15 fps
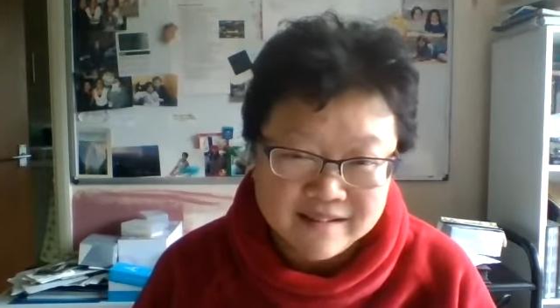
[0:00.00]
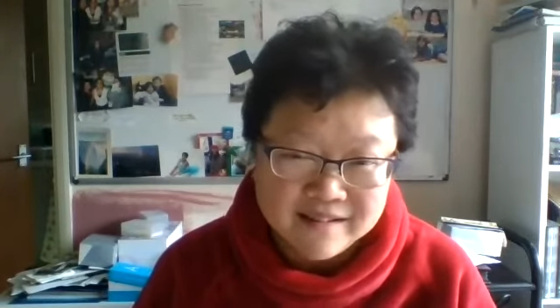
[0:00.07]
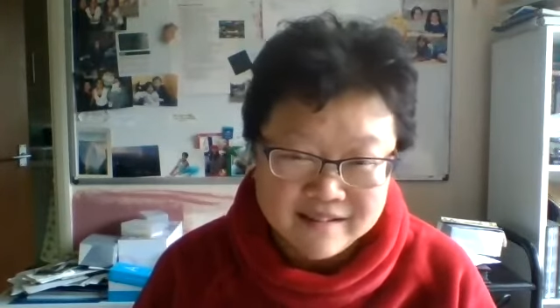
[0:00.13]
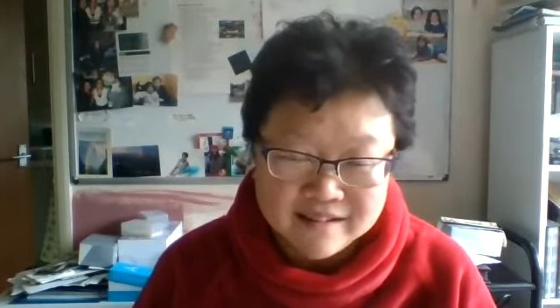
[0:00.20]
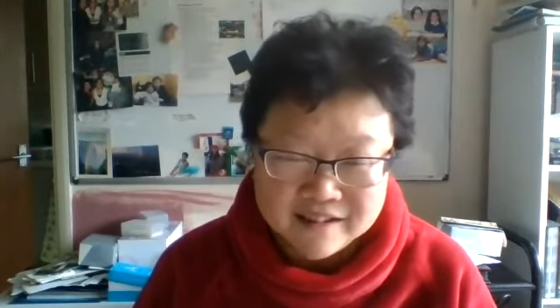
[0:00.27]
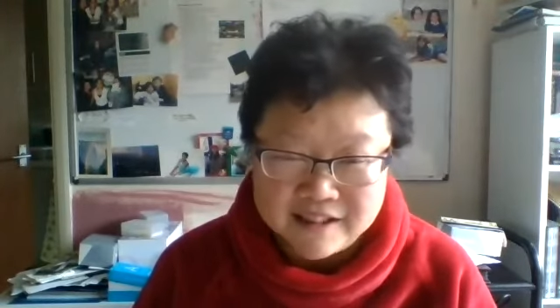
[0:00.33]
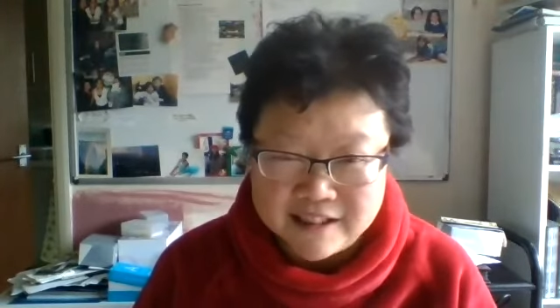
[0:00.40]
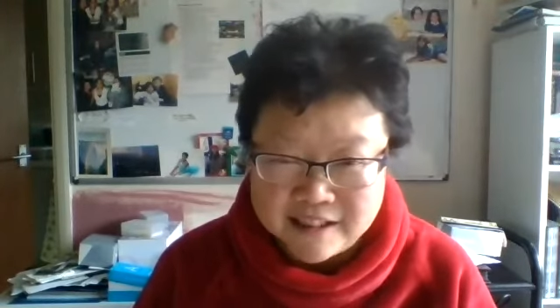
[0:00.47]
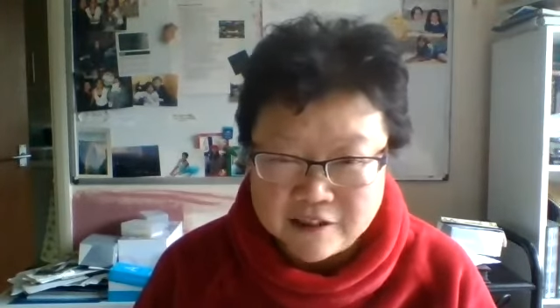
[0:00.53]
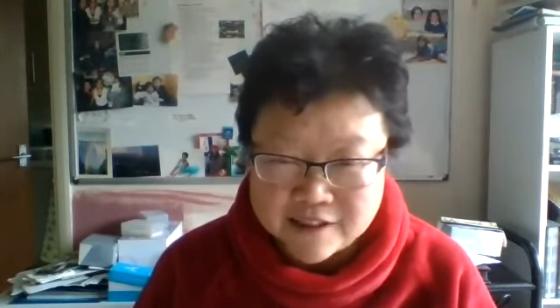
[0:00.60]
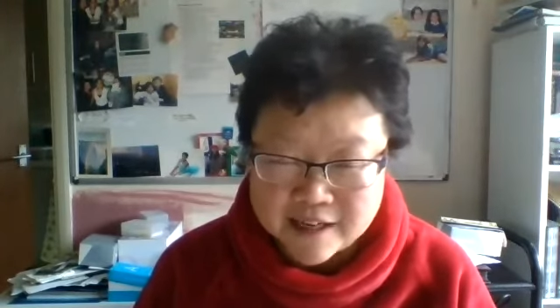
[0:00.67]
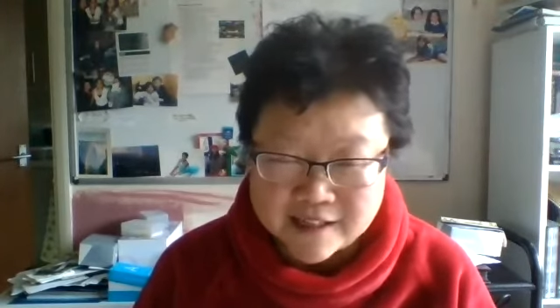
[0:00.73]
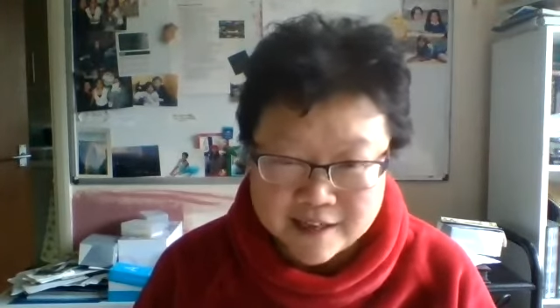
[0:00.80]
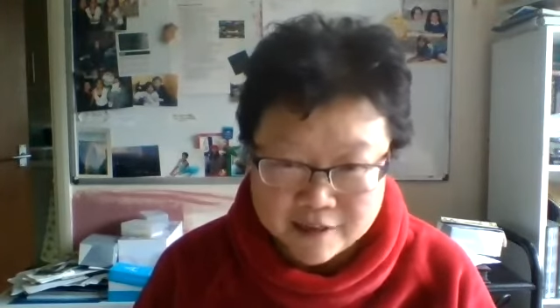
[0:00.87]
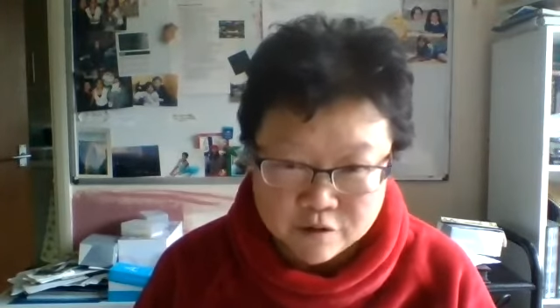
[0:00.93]
You need to
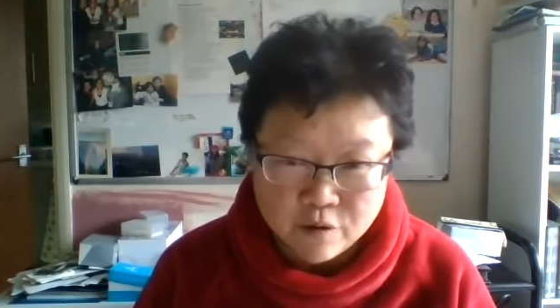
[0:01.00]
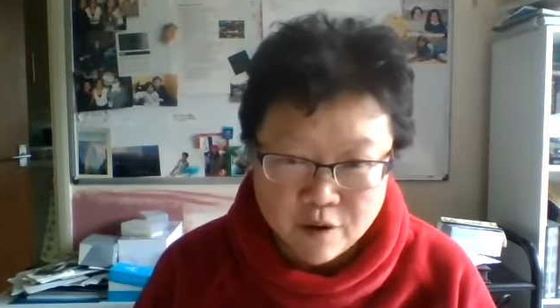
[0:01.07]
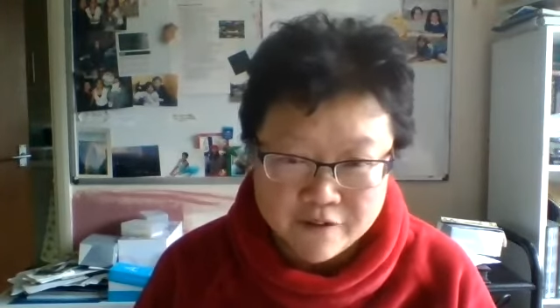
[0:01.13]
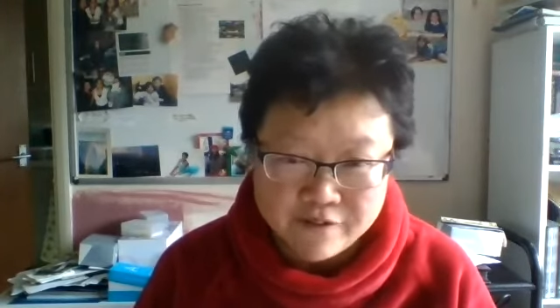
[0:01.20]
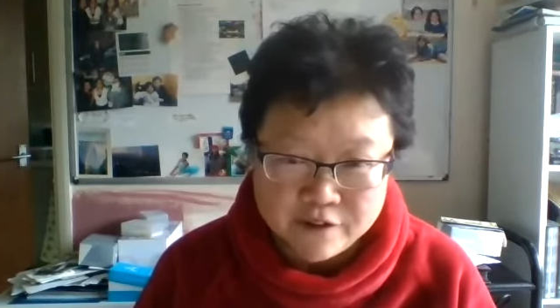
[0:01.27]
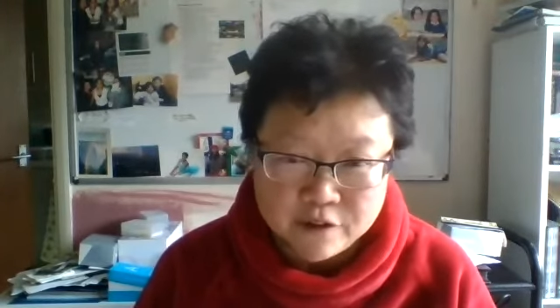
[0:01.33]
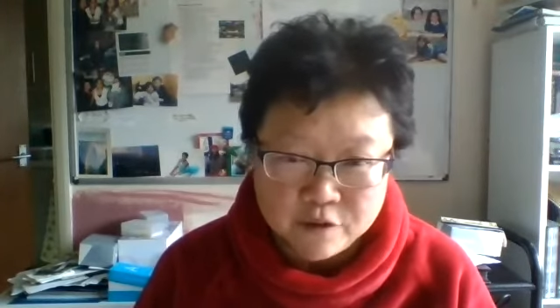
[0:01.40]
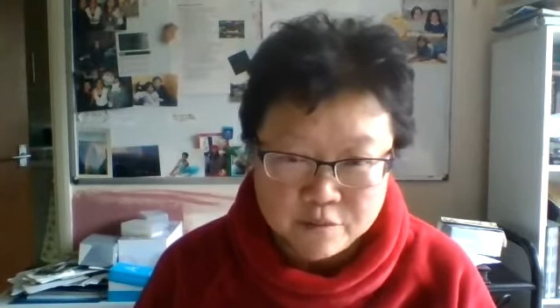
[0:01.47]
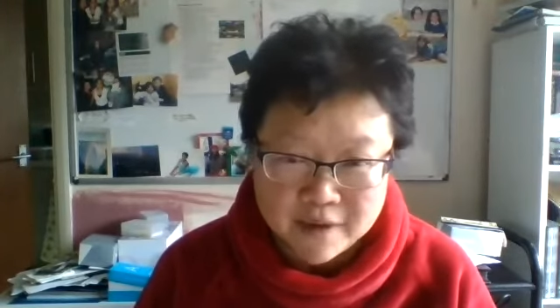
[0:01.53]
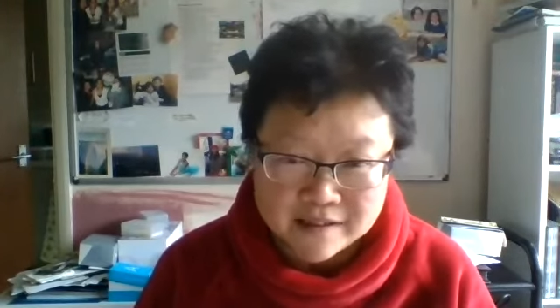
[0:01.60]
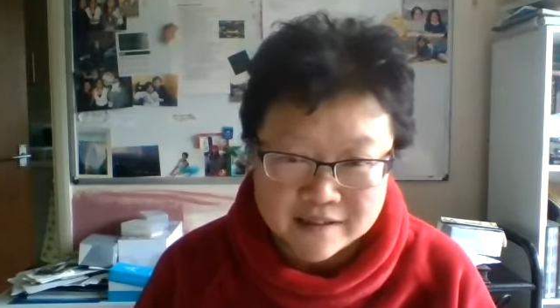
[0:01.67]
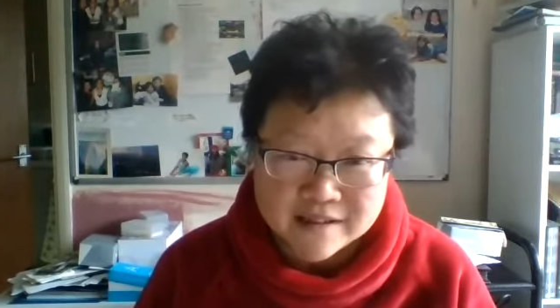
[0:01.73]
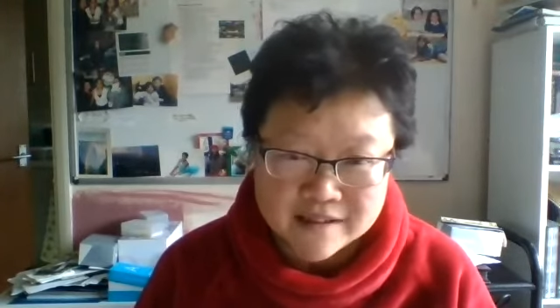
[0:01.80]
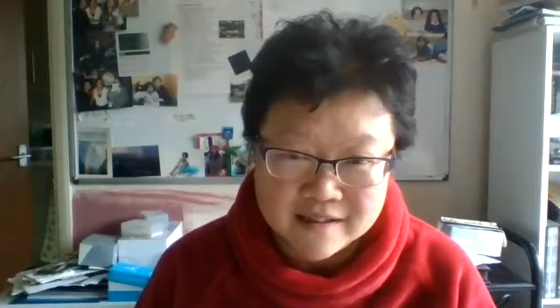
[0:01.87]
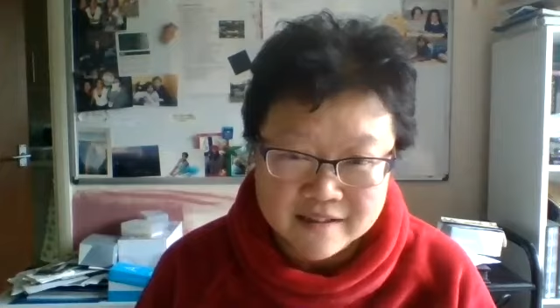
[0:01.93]
take it quite a few
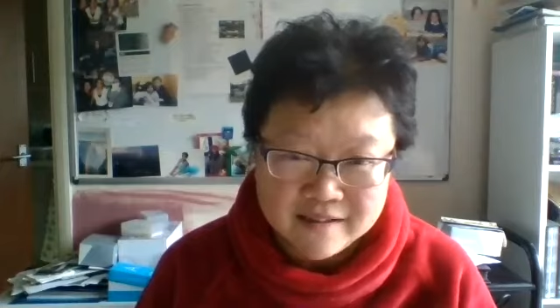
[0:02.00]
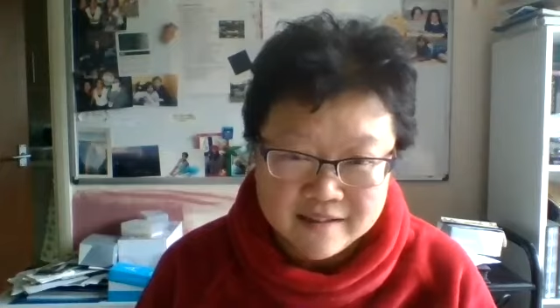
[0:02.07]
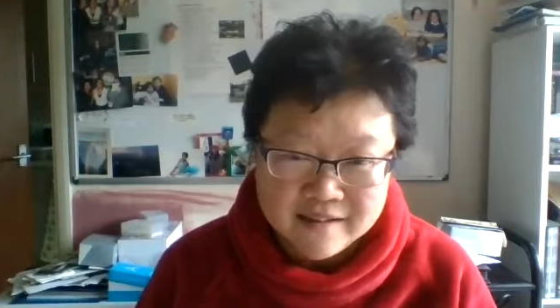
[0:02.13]
months.